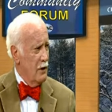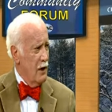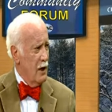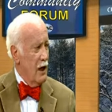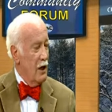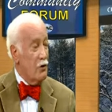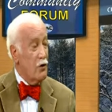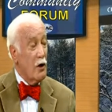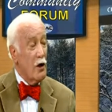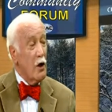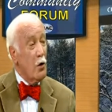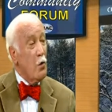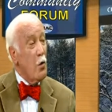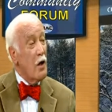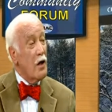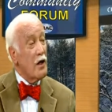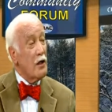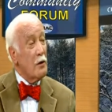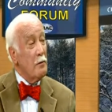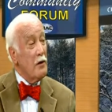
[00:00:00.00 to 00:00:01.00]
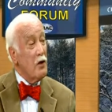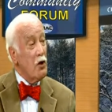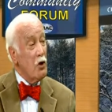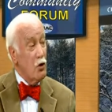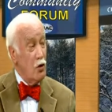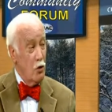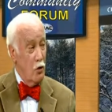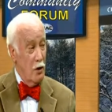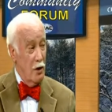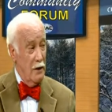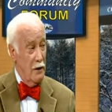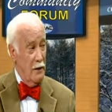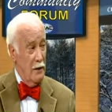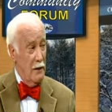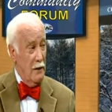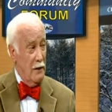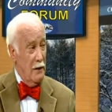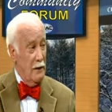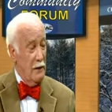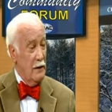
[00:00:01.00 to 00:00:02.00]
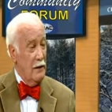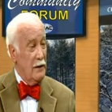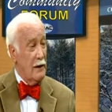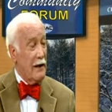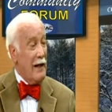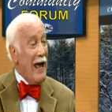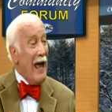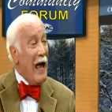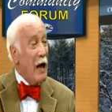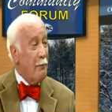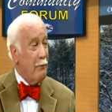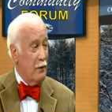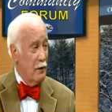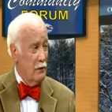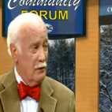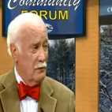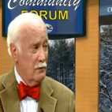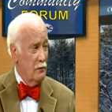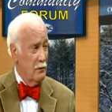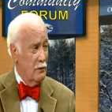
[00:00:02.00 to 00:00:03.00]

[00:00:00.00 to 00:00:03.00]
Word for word: And so they wanted to be sure that the capital